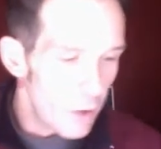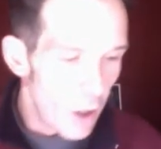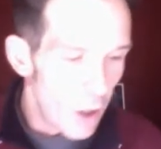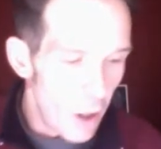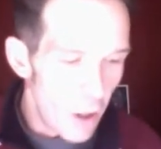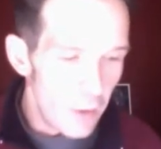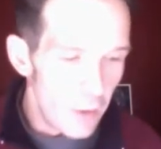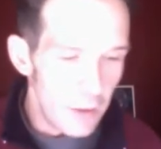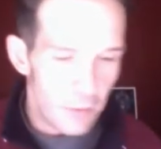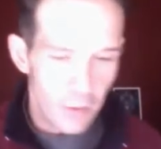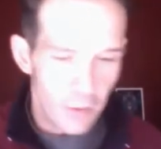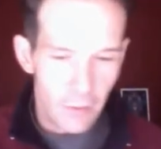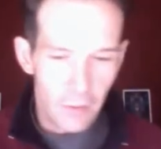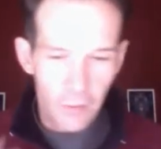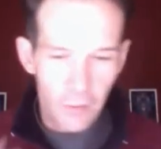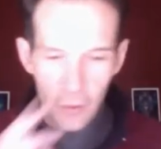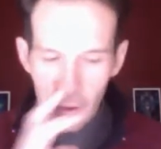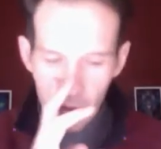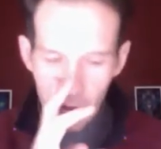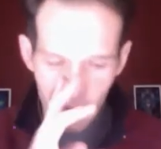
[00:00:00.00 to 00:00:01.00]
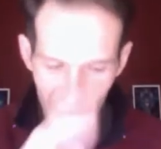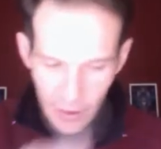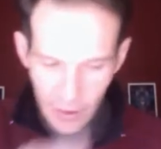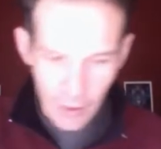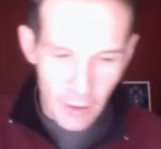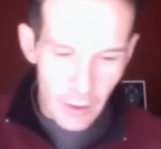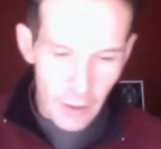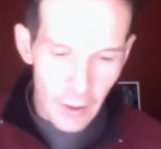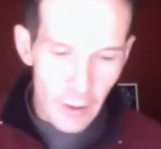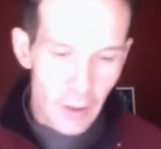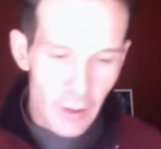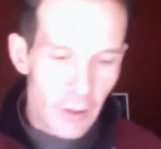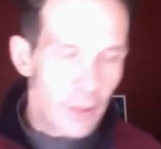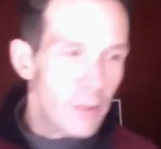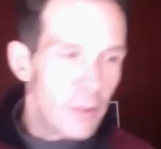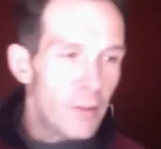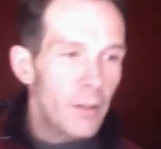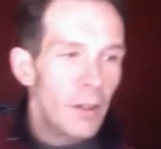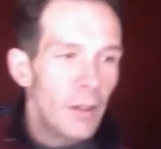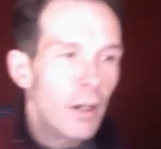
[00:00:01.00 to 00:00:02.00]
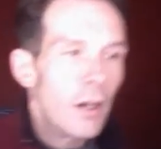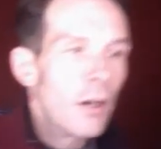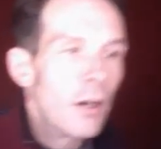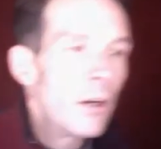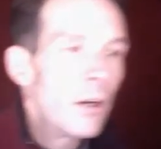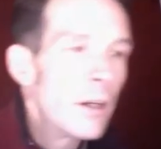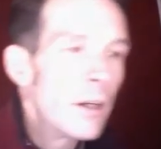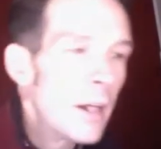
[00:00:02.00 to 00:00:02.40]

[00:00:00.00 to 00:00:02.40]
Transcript: in all different forms. So, and I